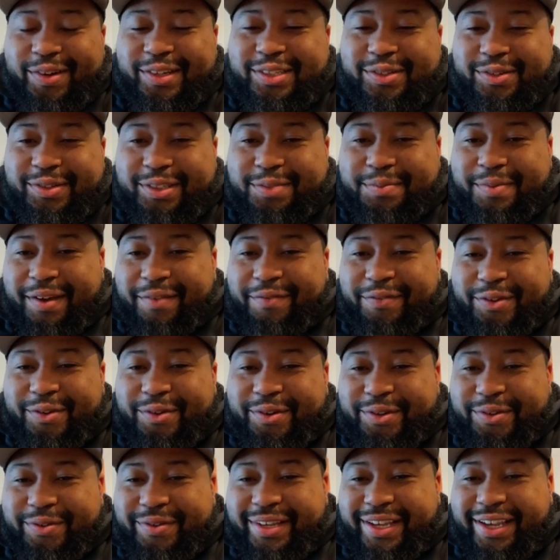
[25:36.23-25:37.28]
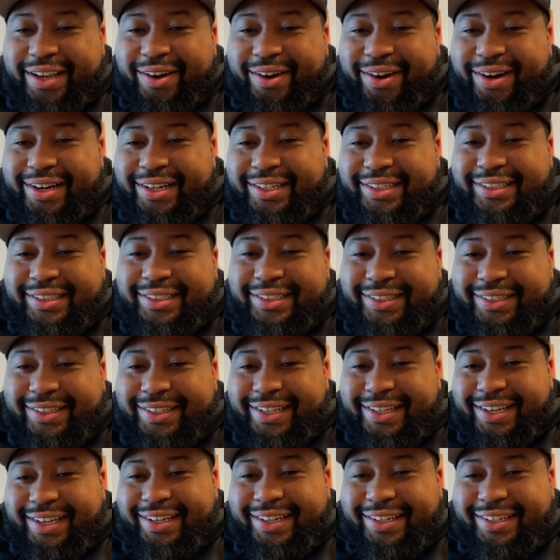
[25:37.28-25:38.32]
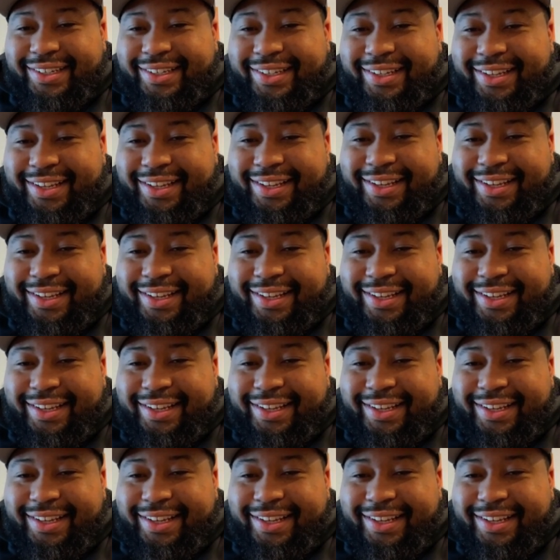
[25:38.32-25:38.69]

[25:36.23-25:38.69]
What's my view on UK artists? Okay.